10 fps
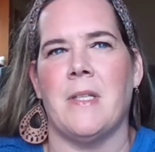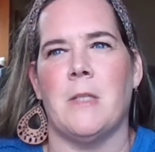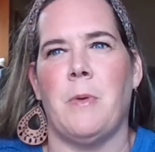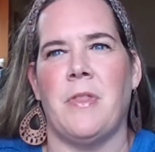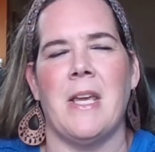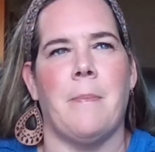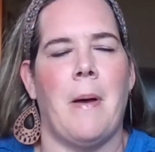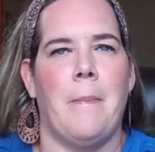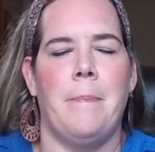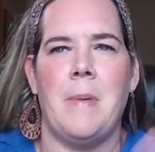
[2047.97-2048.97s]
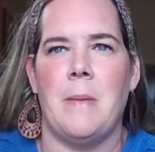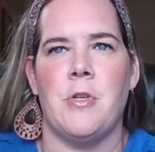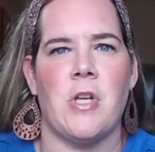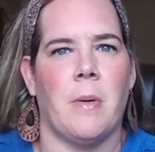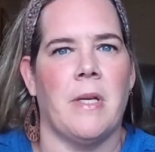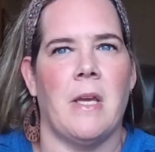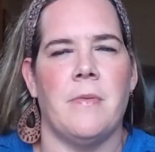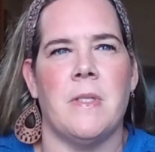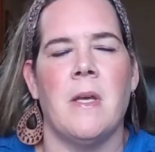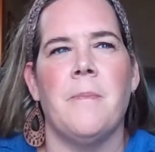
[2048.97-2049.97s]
but think about baby shower gifts,